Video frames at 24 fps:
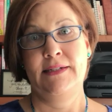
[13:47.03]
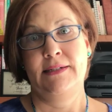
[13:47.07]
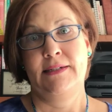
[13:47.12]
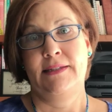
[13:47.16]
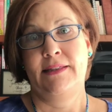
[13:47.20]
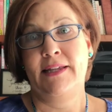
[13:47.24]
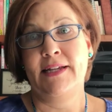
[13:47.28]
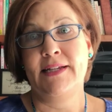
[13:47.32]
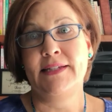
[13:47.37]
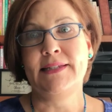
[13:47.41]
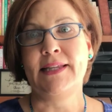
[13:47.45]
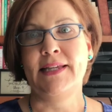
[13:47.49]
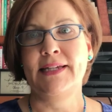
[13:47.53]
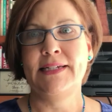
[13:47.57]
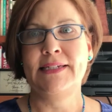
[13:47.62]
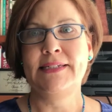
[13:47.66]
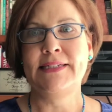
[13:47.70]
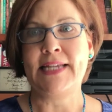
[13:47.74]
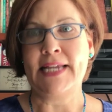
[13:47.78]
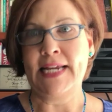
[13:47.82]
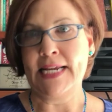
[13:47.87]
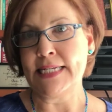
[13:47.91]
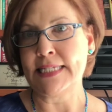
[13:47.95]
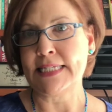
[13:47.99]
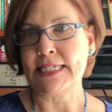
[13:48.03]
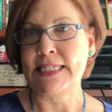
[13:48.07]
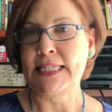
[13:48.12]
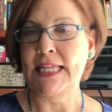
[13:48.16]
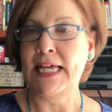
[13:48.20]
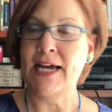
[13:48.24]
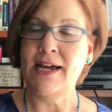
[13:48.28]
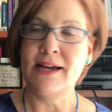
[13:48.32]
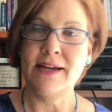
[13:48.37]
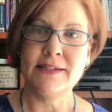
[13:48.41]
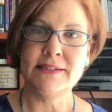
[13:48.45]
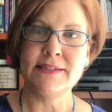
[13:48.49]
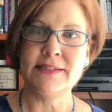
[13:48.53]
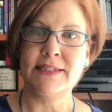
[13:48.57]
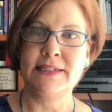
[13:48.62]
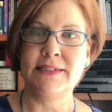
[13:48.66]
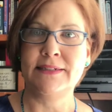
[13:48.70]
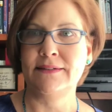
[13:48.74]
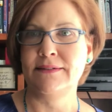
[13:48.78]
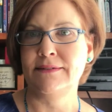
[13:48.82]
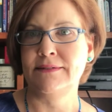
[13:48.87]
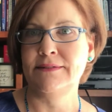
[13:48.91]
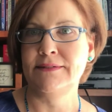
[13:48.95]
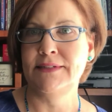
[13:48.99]
Things like dance class
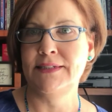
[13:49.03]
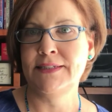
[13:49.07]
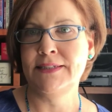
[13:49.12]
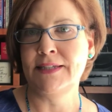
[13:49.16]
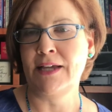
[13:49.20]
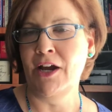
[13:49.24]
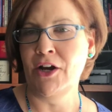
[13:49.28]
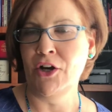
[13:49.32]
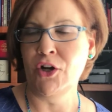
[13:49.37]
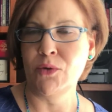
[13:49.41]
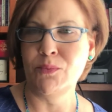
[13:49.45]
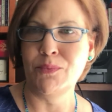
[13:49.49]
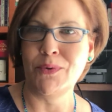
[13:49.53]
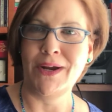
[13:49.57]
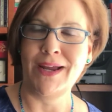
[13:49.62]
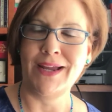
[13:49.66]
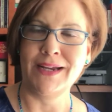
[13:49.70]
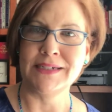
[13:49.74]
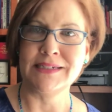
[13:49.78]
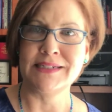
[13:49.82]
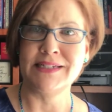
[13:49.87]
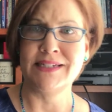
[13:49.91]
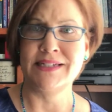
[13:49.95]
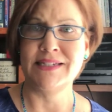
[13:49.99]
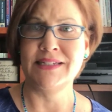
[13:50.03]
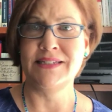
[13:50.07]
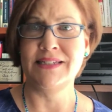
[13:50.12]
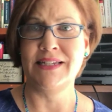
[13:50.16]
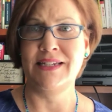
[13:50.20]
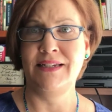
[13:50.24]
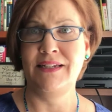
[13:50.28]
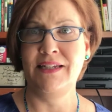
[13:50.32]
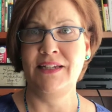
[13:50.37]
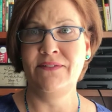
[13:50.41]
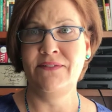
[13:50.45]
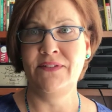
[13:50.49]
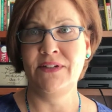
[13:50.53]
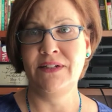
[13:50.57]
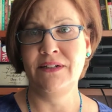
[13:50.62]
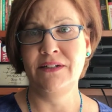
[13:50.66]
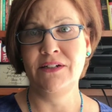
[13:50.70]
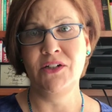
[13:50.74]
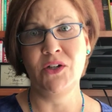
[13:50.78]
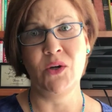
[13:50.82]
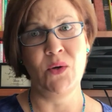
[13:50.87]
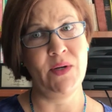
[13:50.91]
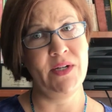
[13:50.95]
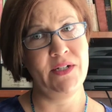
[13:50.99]
and soccer practice and even
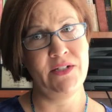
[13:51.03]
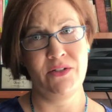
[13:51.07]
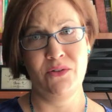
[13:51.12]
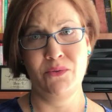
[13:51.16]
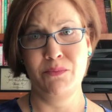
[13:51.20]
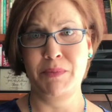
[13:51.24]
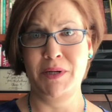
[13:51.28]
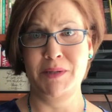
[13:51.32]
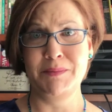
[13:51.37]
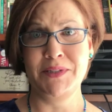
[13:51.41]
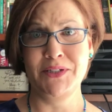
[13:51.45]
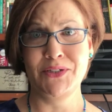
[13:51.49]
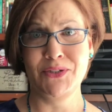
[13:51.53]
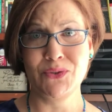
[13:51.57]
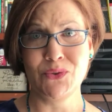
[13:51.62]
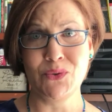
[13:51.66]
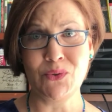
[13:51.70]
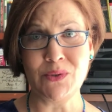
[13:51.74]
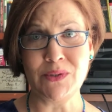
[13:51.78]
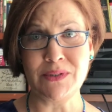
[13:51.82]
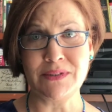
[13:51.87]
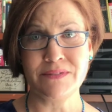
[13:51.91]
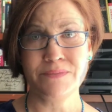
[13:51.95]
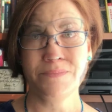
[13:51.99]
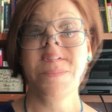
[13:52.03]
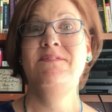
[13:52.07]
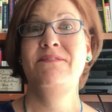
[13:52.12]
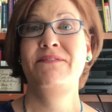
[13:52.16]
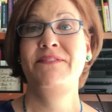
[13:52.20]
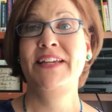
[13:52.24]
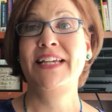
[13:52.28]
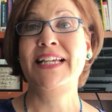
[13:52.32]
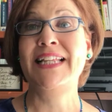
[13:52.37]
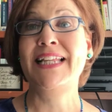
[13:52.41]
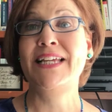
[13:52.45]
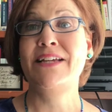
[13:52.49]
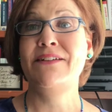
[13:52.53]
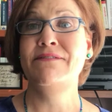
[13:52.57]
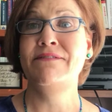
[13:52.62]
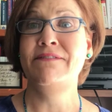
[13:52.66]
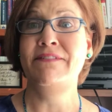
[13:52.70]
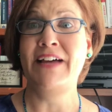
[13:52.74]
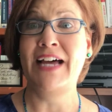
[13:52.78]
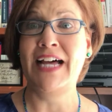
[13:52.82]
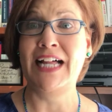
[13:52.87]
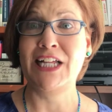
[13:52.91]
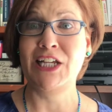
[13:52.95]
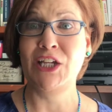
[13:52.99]
going to public school. Feeling
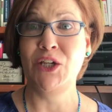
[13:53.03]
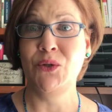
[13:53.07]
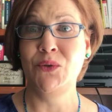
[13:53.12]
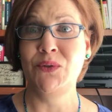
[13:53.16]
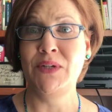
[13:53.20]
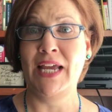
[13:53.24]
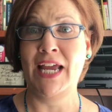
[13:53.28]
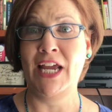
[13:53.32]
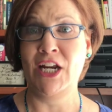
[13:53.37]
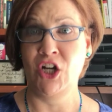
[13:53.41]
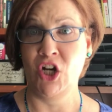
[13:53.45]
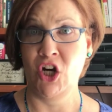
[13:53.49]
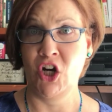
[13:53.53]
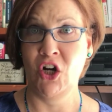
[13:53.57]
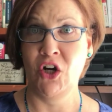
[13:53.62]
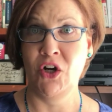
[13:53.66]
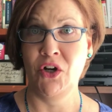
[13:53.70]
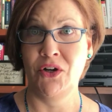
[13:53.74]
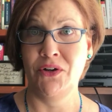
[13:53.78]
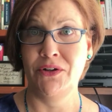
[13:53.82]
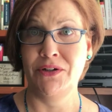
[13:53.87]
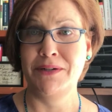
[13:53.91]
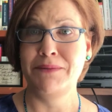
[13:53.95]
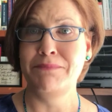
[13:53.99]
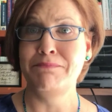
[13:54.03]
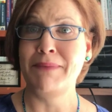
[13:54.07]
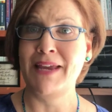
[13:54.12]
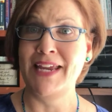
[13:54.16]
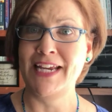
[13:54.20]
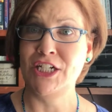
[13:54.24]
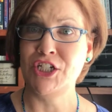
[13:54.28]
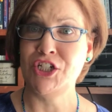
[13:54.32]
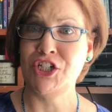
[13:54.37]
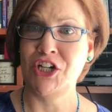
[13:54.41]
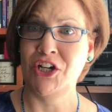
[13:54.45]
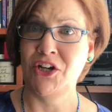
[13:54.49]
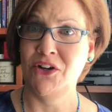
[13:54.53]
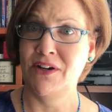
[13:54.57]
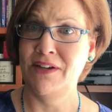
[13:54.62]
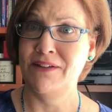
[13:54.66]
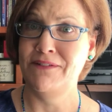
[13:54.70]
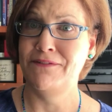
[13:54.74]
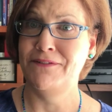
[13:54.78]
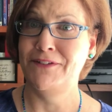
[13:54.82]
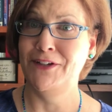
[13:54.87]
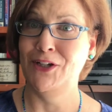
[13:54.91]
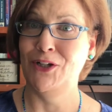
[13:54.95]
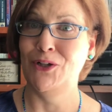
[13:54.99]
valued and heard make Charity
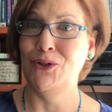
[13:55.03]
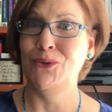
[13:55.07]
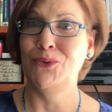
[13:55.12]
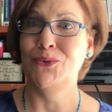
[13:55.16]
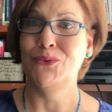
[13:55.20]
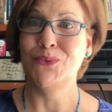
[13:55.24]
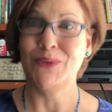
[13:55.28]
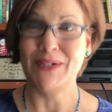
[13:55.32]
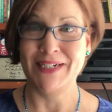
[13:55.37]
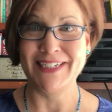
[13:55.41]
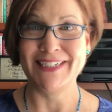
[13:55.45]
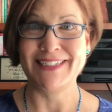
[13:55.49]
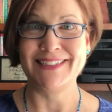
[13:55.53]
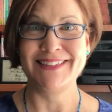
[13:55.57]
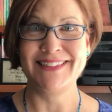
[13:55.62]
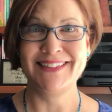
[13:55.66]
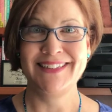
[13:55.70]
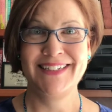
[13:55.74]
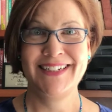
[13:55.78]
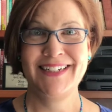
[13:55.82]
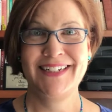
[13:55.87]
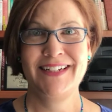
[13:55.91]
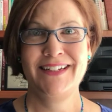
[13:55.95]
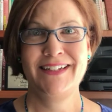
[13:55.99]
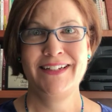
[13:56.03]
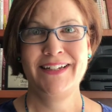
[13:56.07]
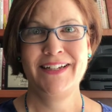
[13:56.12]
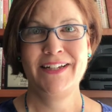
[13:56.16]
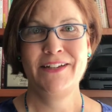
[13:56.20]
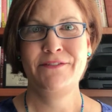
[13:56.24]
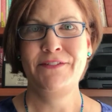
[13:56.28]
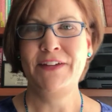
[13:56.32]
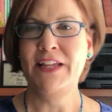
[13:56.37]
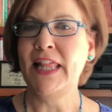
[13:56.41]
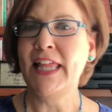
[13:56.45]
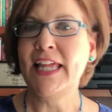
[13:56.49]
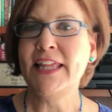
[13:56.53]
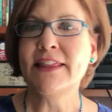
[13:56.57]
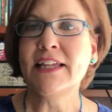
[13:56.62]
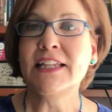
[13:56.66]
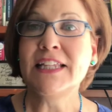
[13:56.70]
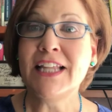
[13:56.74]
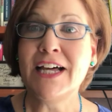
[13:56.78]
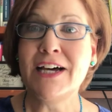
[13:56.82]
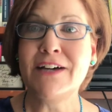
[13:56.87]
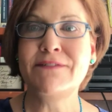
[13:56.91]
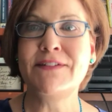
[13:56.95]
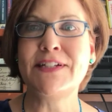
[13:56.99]
feel real. Feeling the
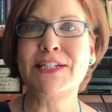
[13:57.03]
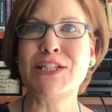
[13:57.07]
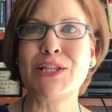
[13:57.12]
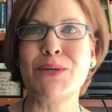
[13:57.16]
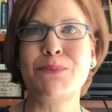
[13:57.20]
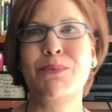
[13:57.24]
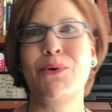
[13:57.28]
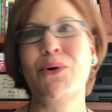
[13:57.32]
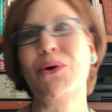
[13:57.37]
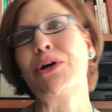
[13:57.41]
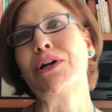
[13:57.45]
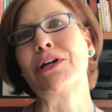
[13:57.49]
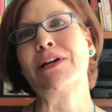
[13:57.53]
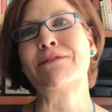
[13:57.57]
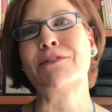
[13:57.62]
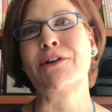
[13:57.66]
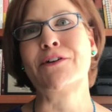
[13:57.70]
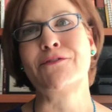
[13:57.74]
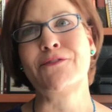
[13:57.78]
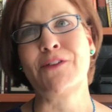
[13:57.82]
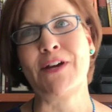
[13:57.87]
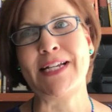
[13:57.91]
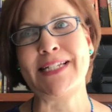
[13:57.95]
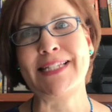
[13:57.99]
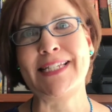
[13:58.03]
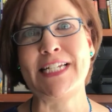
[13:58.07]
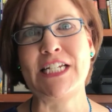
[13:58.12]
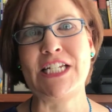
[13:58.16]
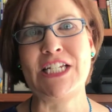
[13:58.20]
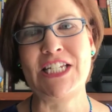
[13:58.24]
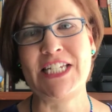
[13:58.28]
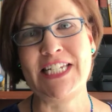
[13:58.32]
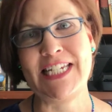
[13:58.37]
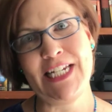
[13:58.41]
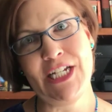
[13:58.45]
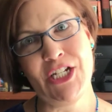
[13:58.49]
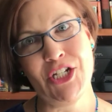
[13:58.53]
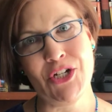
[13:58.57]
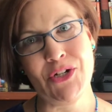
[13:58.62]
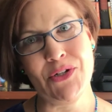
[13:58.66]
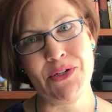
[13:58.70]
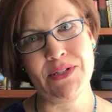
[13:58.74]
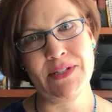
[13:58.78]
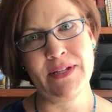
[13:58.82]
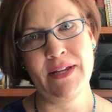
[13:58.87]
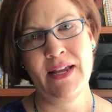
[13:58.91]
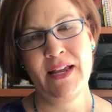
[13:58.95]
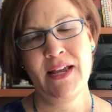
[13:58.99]
love and support of her friends and
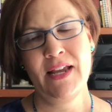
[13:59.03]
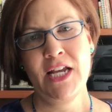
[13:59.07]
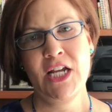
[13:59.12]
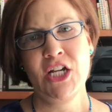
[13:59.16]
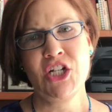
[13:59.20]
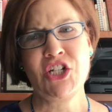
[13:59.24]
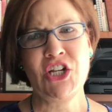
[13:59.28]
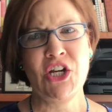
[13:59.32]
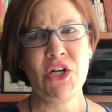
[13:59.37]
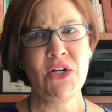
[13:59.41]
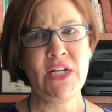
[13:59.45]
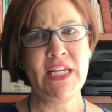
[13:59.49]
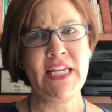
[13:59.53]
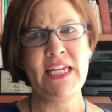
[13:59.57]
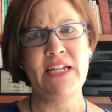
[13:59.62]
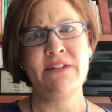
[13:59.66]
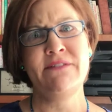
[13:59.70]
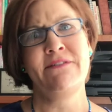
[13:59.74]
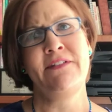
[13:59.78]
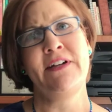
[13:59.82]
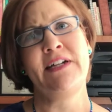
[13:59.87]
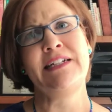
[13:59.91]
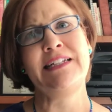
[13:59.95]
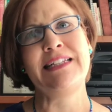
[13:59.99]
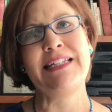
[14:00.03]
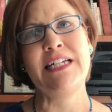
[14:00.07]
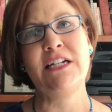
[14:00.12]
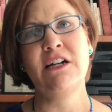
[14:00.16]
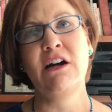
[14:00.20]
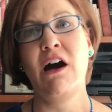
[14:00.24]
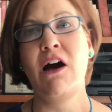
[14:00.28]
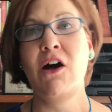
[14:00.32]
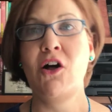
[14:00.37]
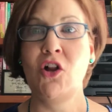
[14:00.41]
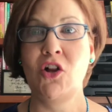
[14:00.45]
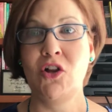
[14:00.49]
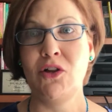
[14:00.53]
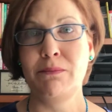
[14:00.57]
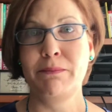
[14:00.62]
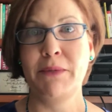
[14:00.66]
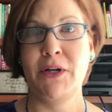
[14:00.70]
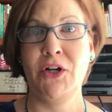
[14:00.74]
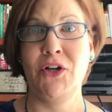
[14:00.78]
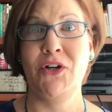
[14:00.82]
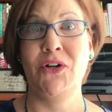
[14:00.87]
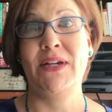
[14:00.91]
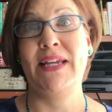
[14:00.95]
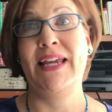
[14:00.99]
teachers, Charity can finally calm
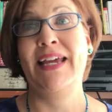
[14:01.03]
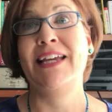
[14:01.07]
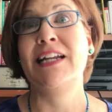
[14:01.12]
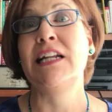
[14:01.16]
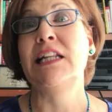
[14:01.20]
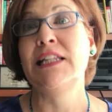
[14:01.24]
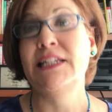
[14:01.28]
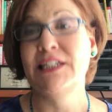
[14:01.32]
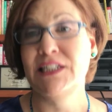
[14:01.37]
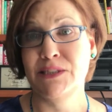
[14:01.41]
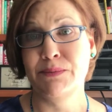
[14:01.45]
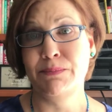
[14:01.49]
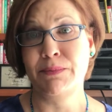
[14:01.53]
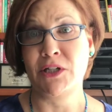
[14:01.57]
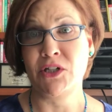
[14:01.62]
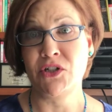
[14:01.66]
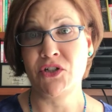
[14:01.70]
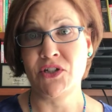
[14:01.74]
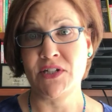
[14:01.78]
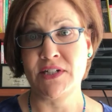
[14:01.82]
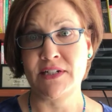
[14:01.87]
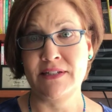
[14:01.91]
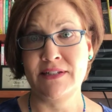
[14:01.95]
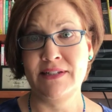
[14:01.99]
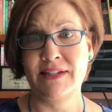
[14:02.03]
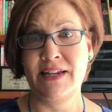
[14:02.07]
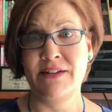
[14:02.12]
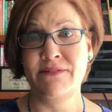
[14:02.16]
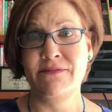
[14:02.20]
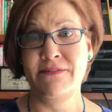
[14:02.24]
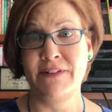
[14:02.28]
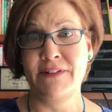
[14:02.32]
her kettle explosions and